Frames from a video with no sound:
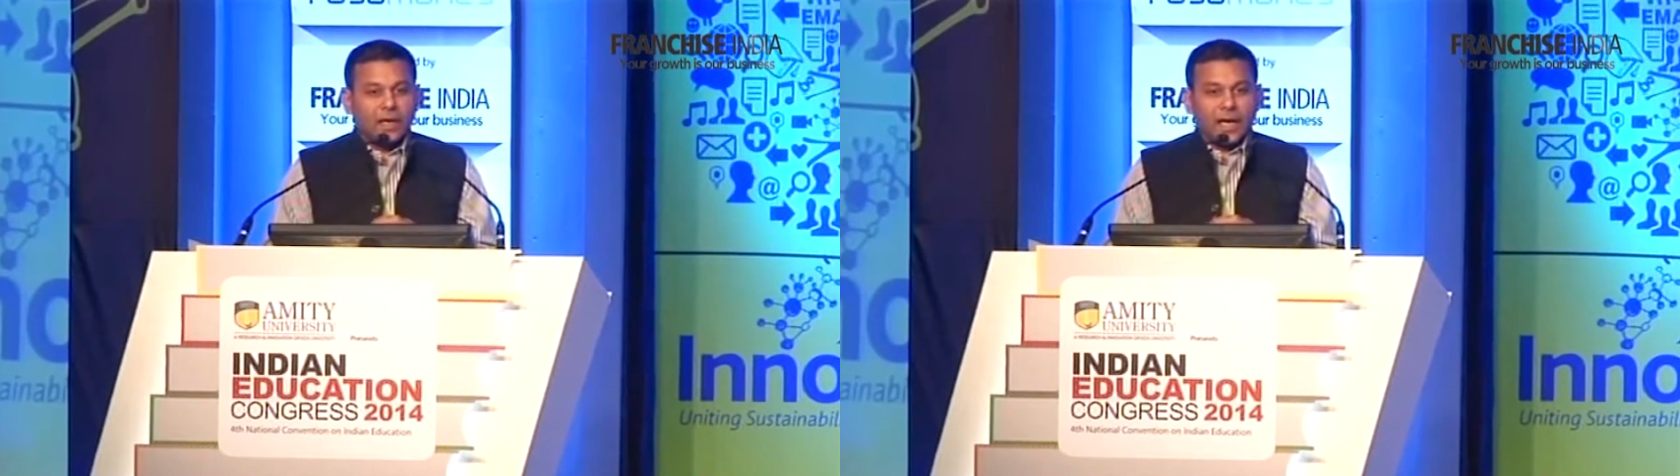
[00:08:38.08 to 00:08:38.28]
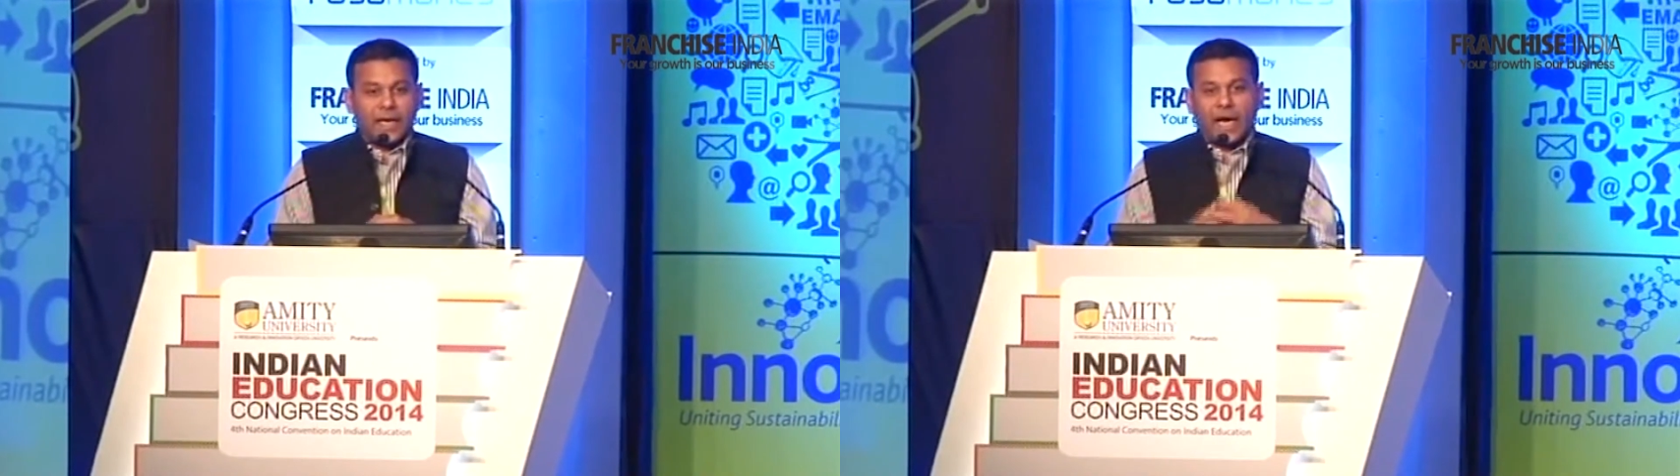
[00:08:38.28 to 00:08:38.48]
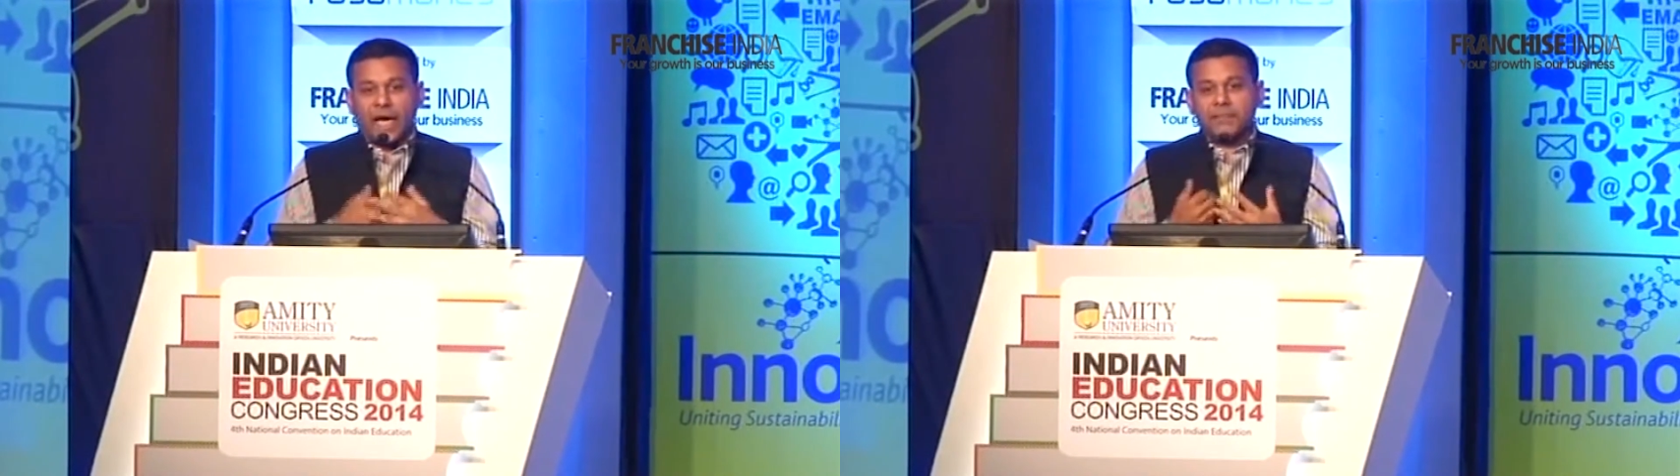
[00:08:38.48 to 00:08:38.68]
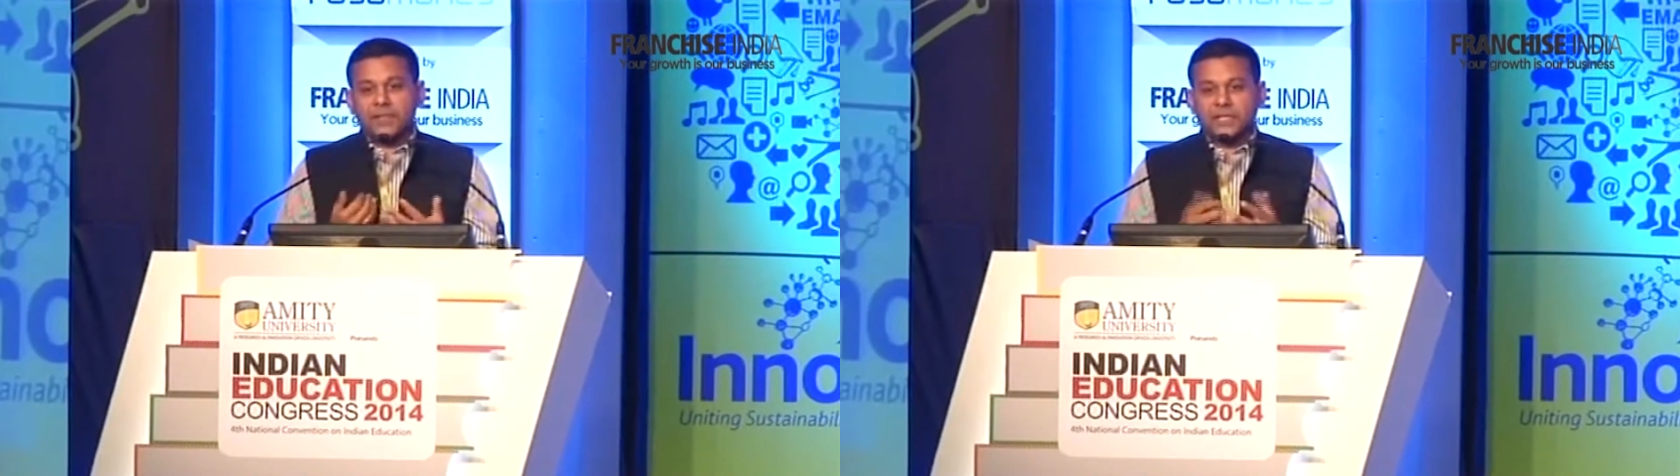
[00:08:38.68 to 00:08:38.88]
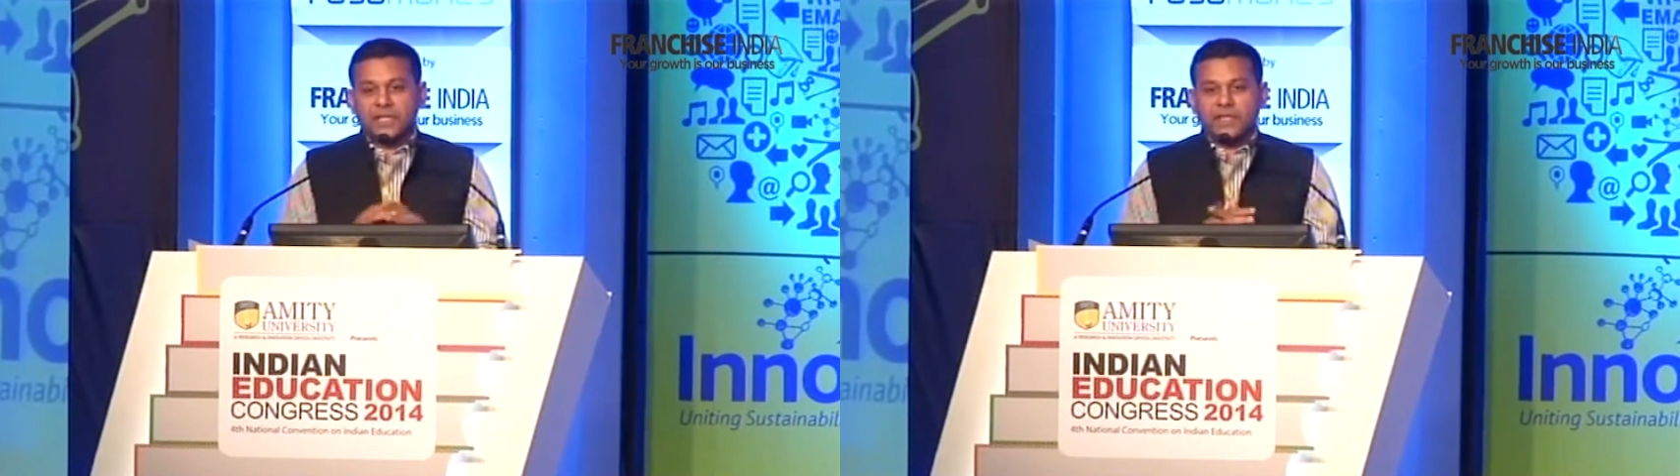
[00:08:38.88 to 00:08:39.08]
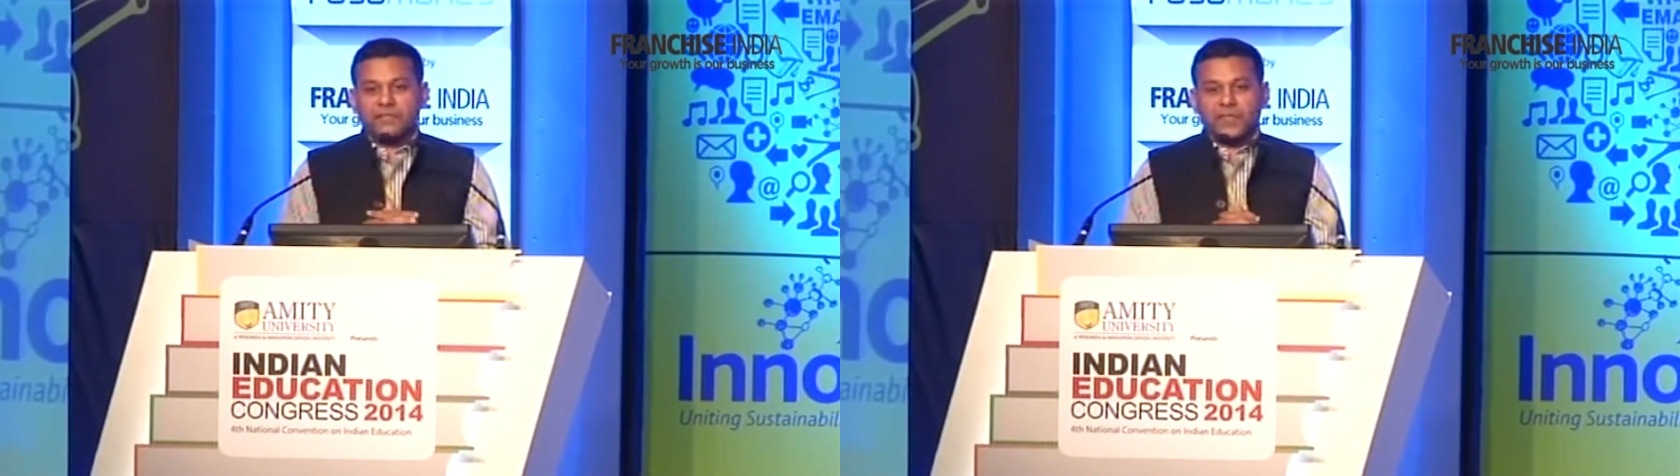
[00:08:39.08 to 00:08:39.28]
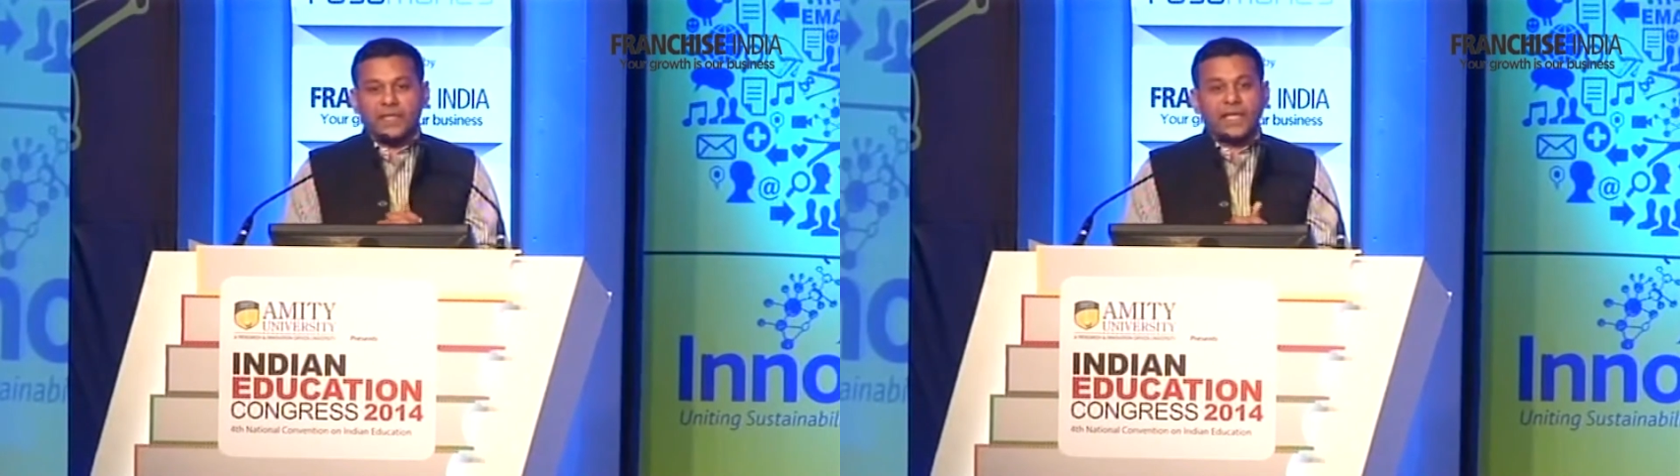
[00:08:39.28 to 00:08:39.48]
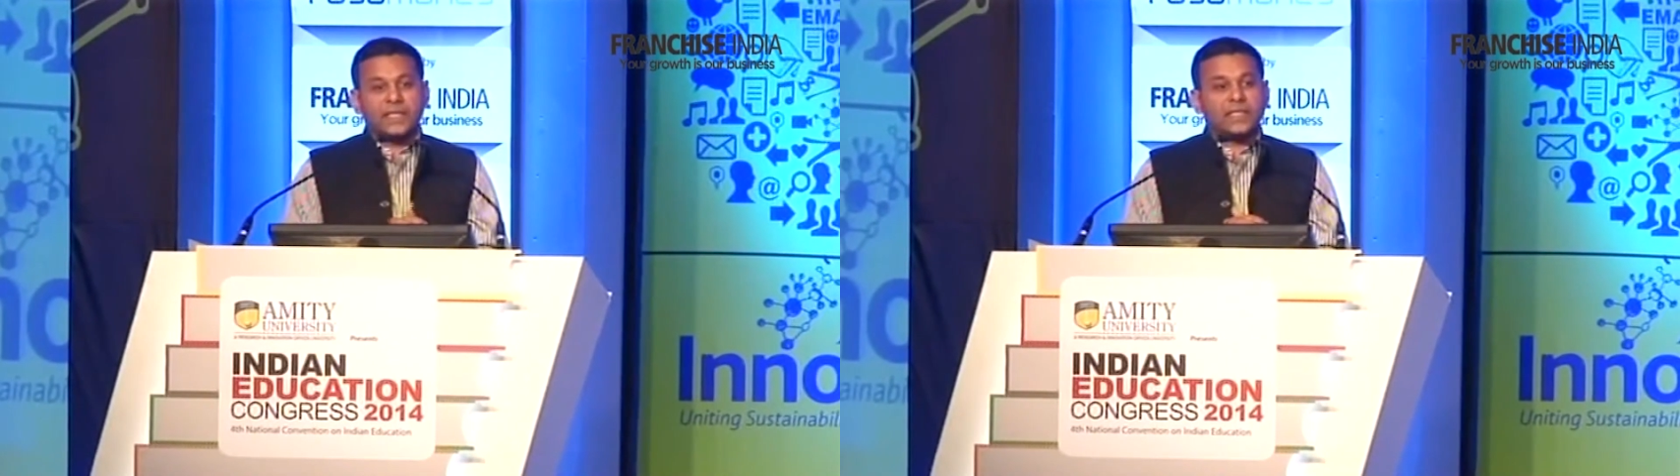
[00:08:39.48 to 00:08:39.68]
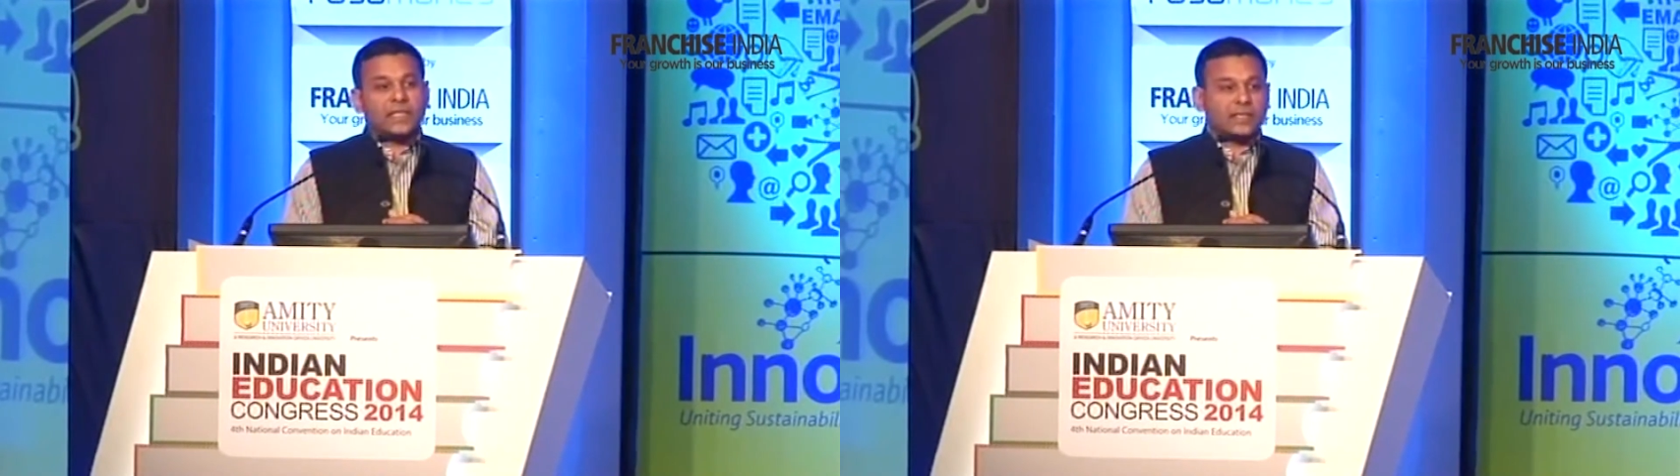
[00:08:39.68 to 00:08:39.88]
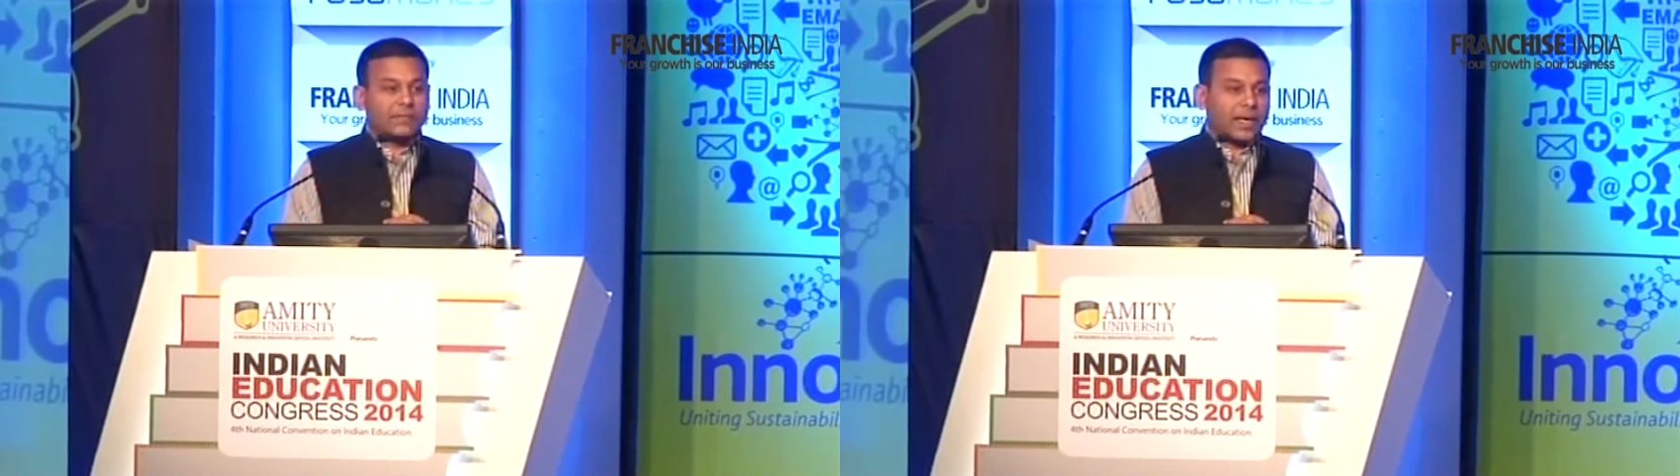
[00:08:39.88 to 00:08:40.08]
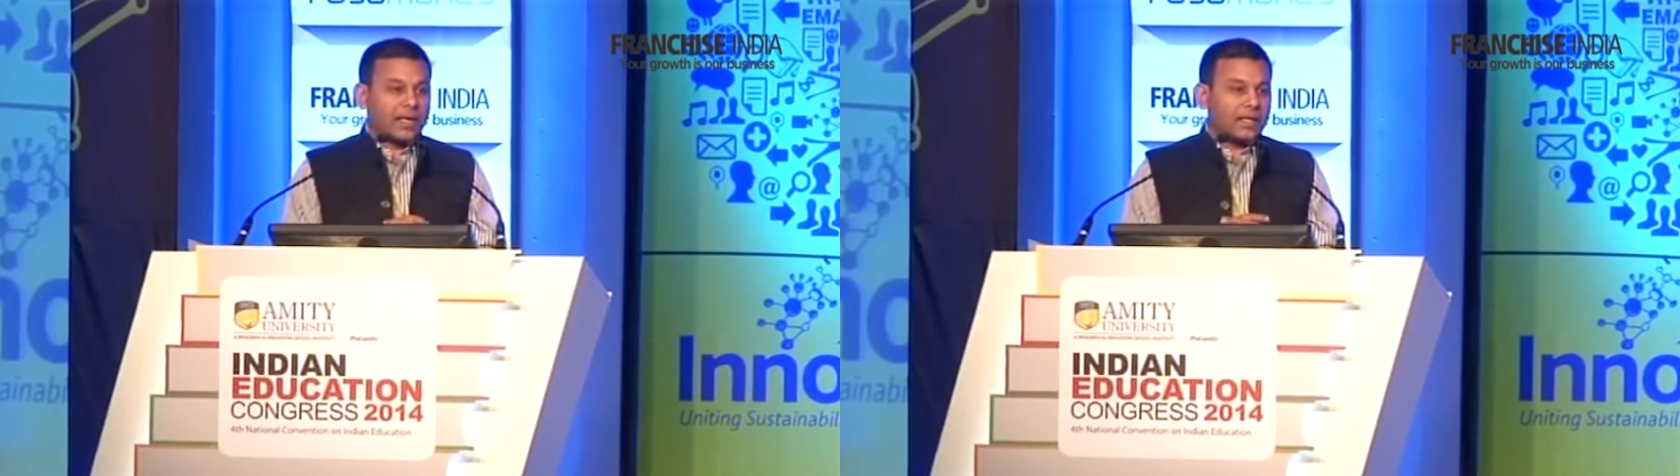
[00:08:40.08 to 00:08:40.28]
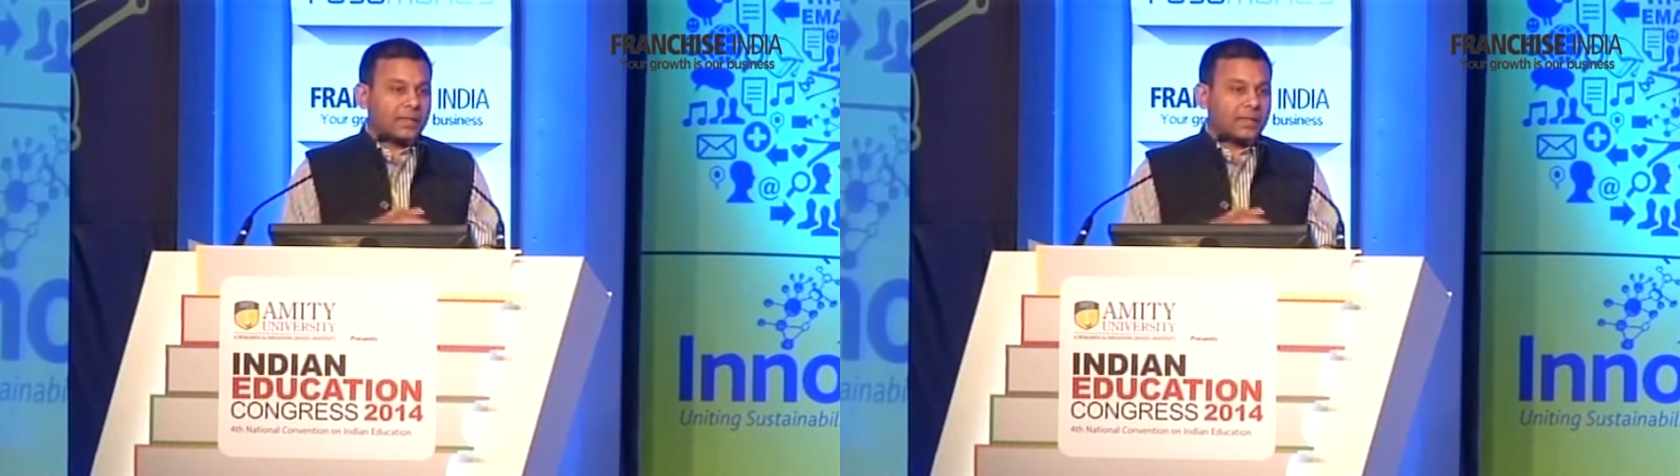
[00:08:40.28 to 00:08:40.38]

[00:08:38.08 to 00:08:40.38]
And I personally feel, yes, there is a market.